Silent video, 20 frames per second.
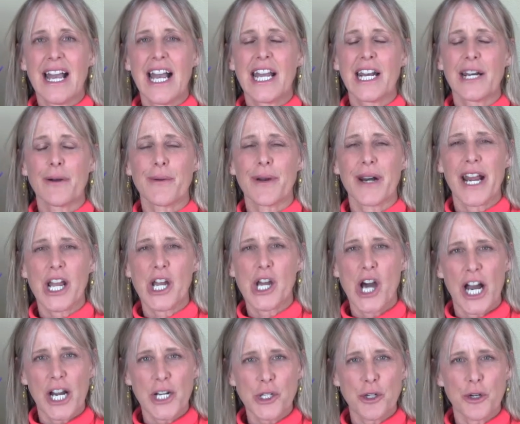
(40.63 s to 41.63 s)
And when I
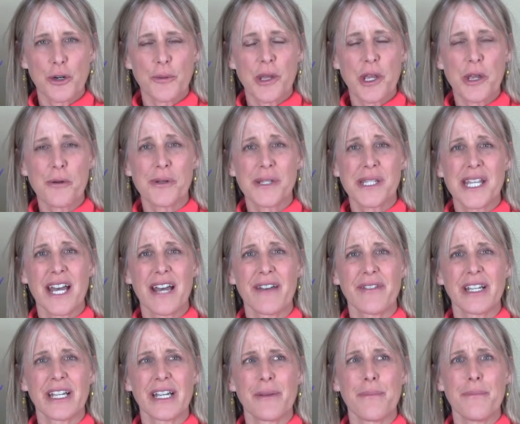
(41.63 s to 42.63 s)
got to him, he was
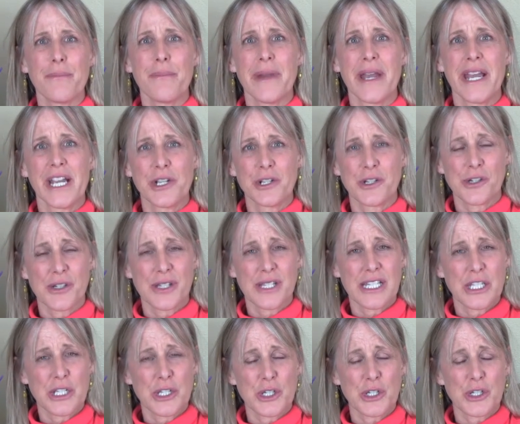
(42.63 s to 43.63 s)
having a major
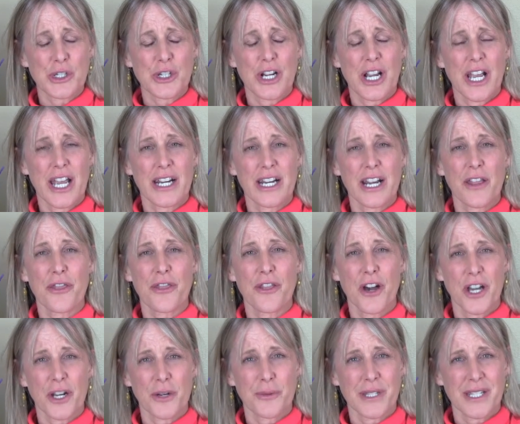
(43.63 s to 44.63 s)
seizure, and I
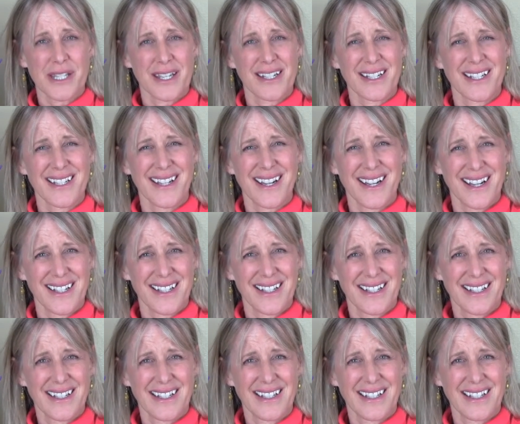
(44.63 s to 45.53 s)
thought he was going to die.